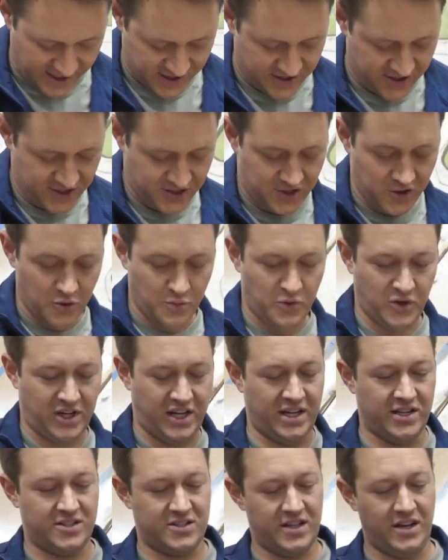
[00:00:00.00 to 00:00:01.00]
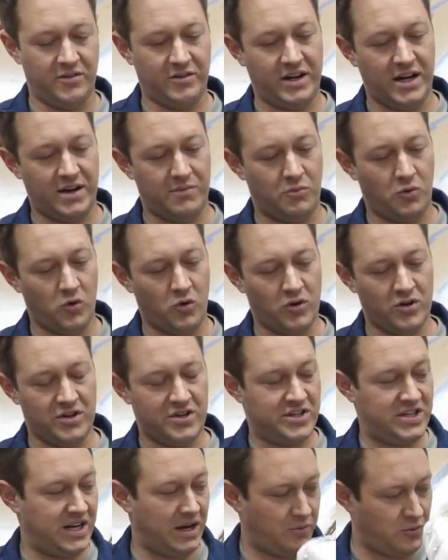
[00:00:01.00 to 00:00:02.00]
It's just duplicates. So now we got more
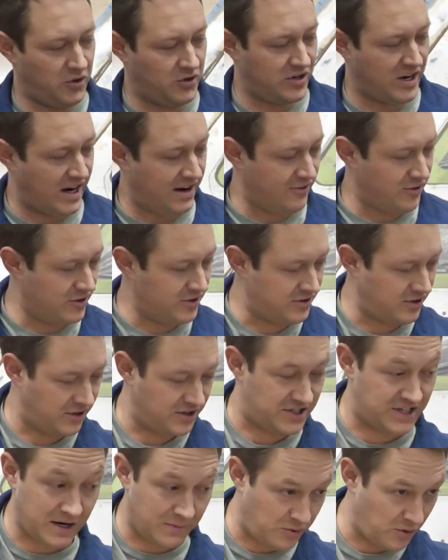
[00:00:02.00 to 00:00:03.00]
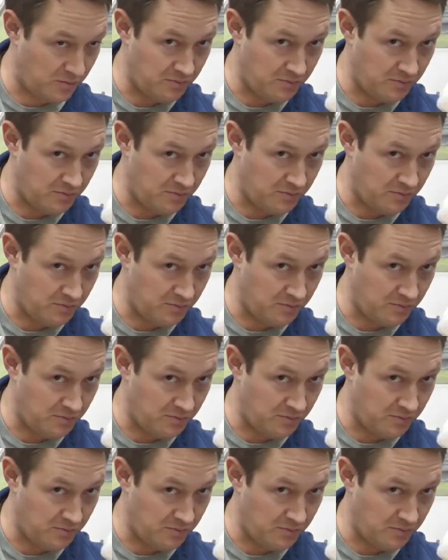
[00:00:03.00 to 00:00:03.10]
stepper drivers or stepper